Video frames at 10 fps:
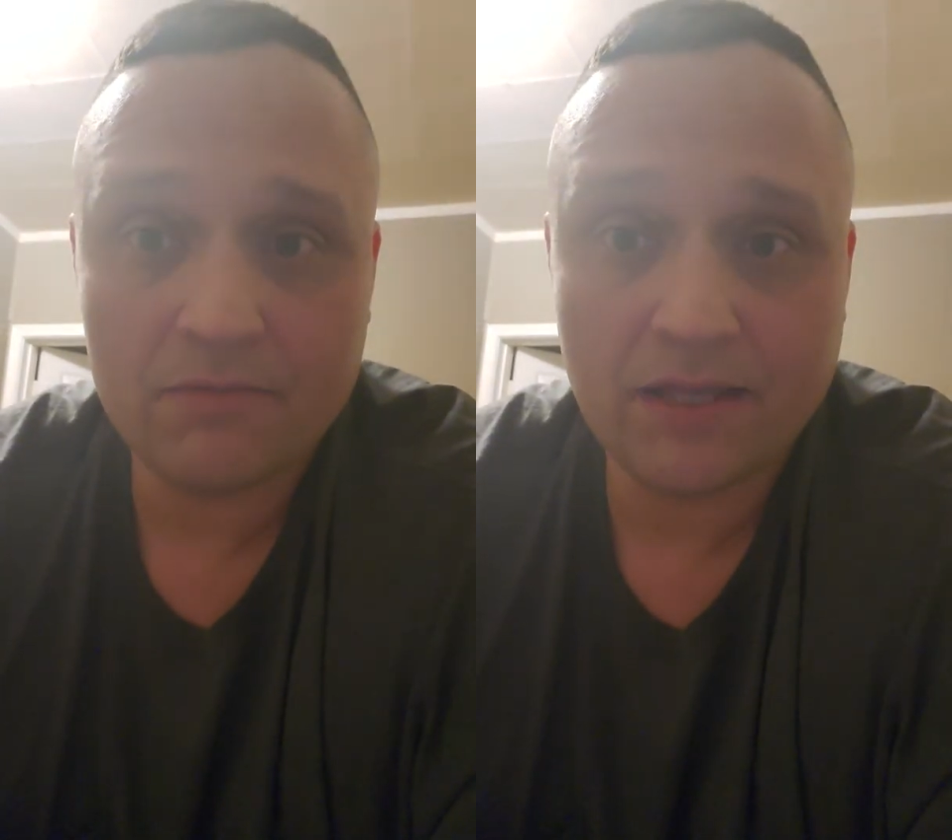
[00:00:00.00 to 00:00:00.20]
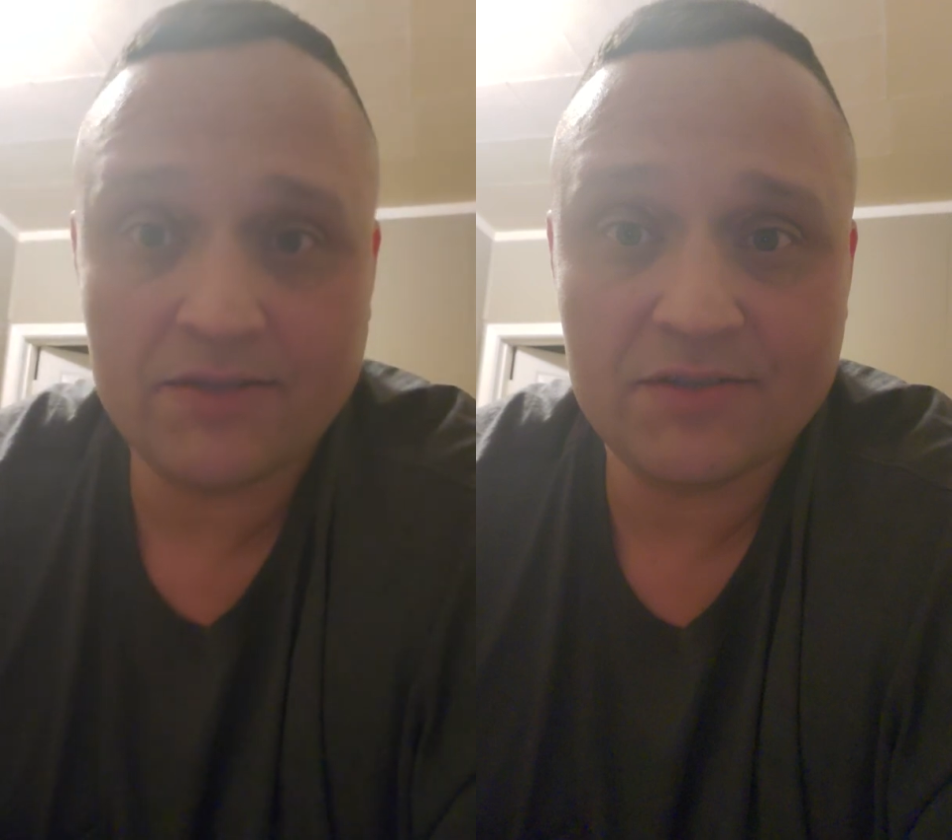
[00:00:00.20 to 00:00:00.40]

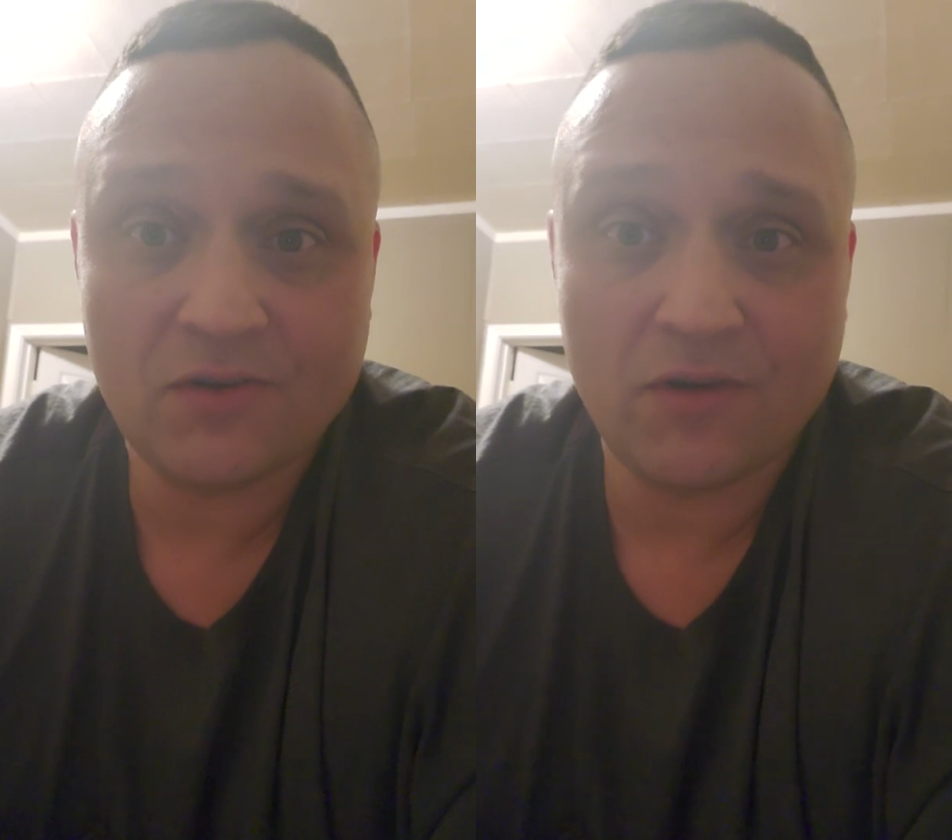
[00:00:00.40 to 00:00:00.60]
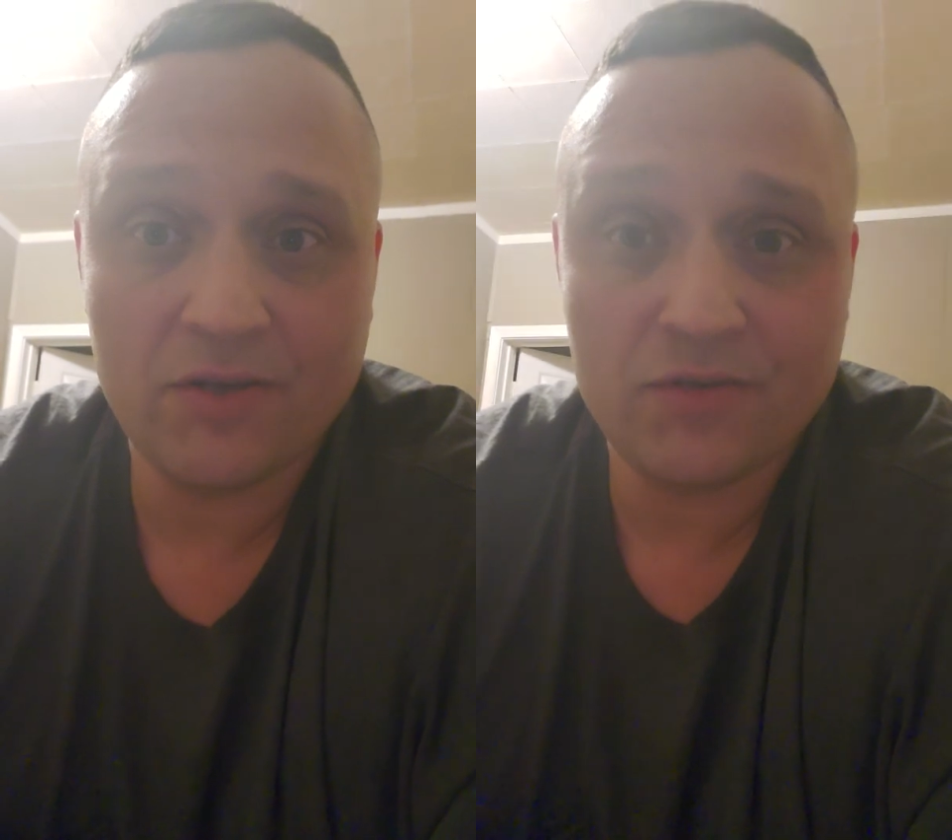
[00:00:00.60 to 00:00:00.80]
that
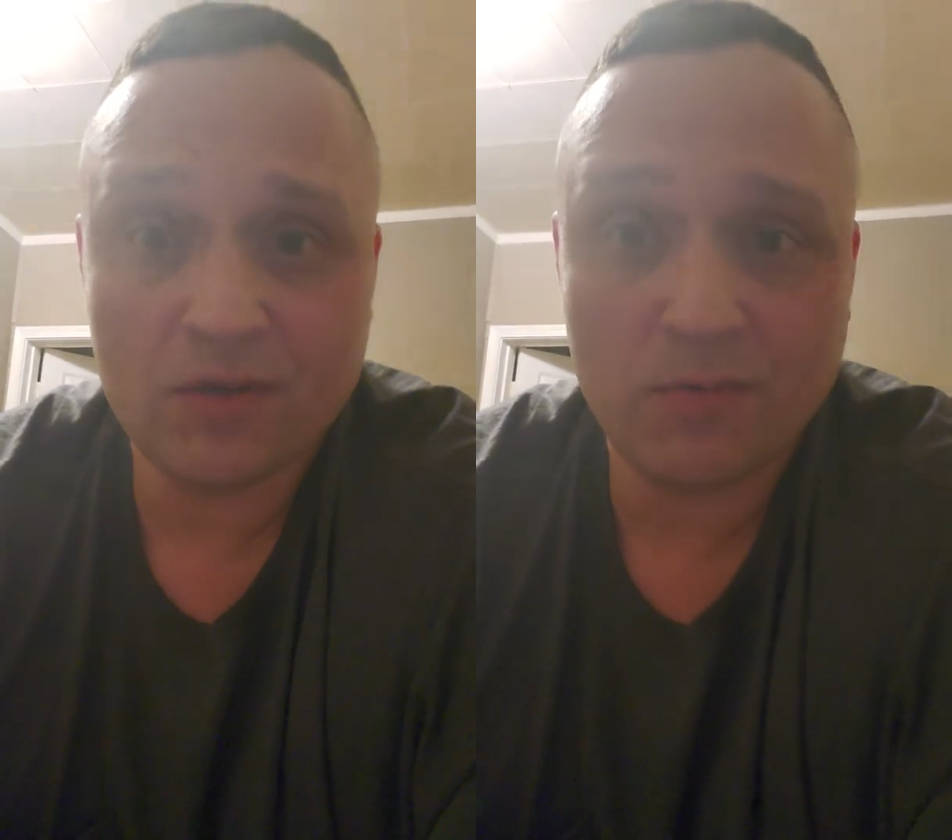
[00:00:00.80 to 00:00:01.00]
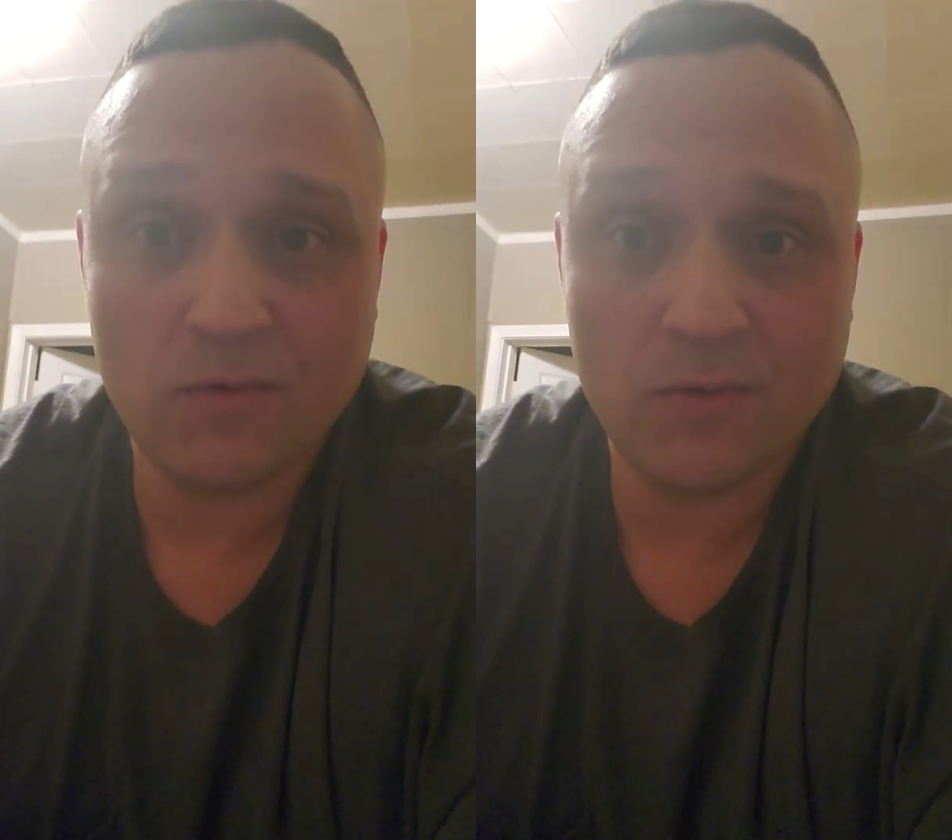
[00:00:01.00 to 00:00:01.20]
started
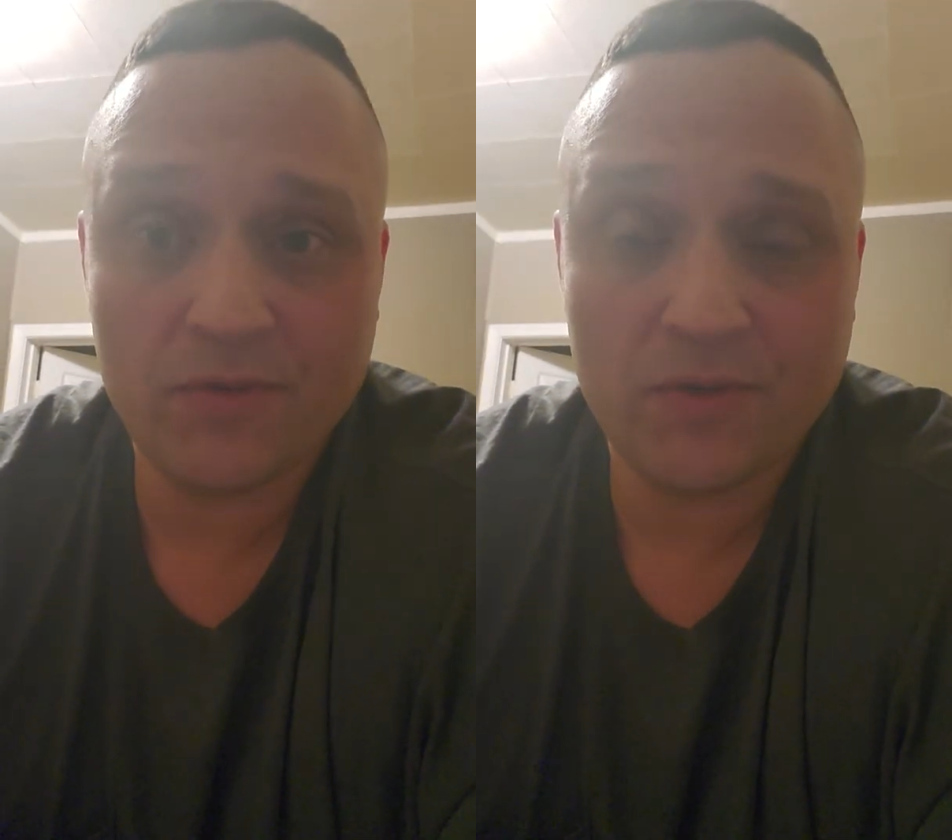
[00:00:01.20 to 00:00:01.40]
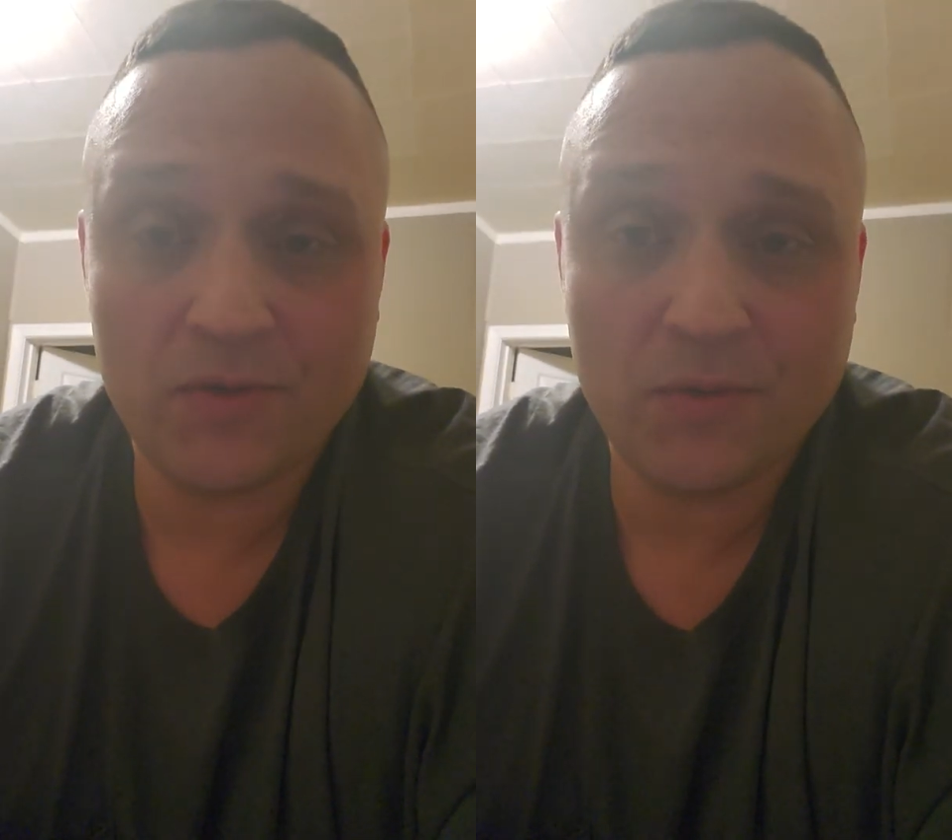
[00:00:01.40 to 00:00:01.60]
trouble
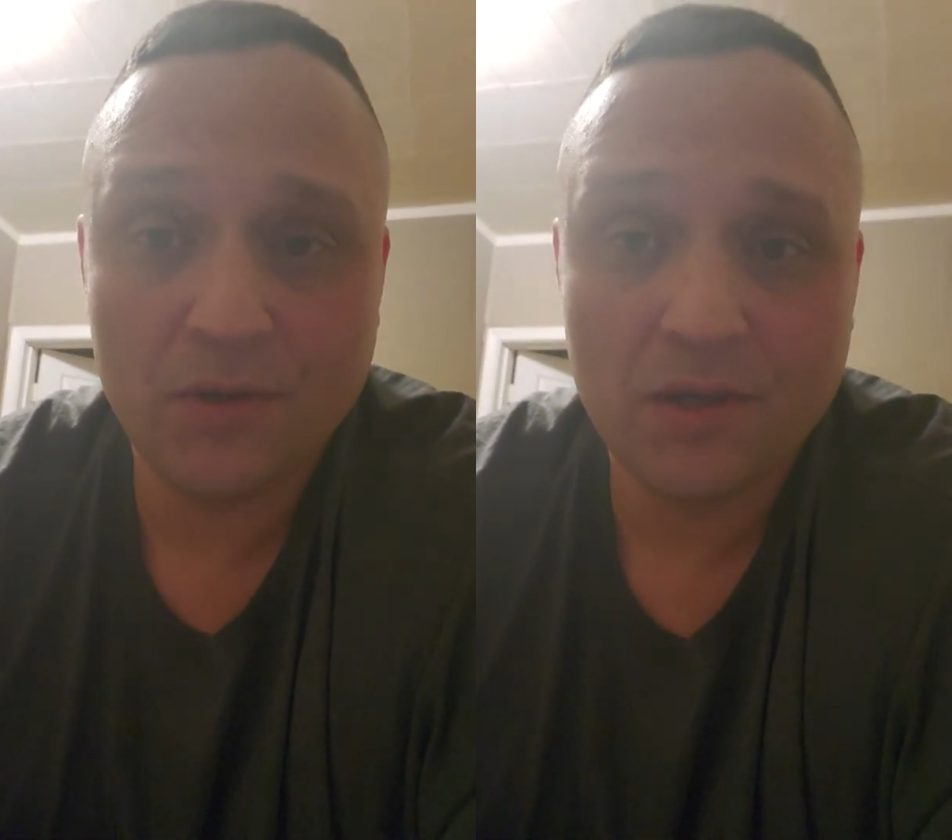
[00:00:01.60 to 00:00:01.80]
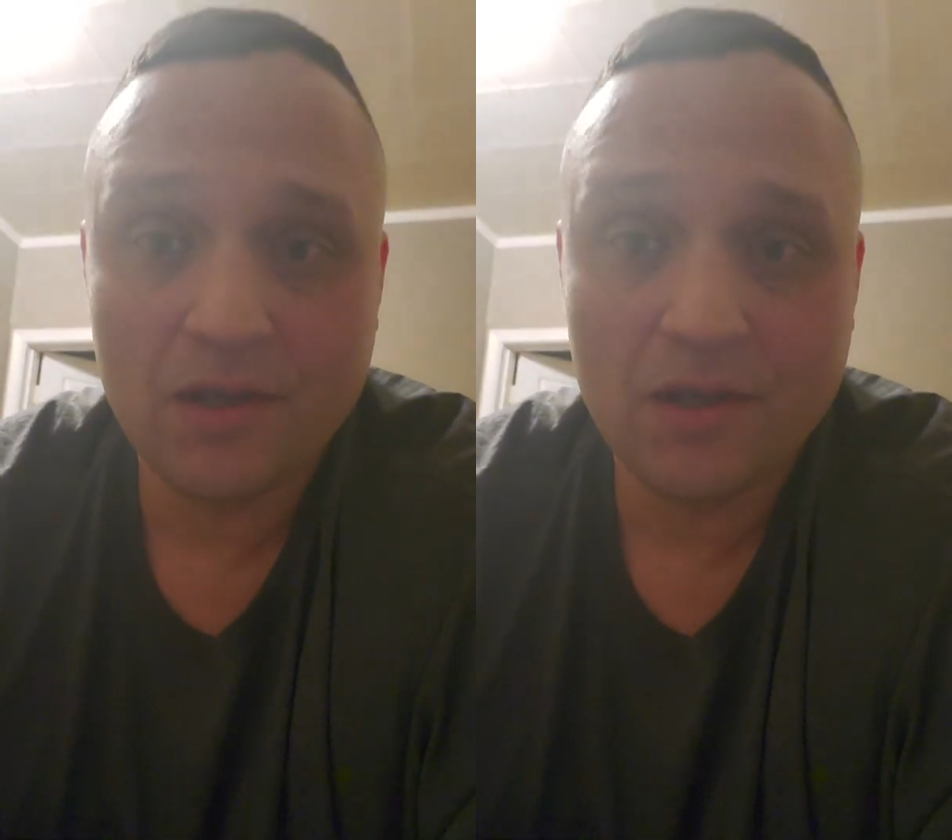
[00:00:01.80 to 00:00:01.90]
with you,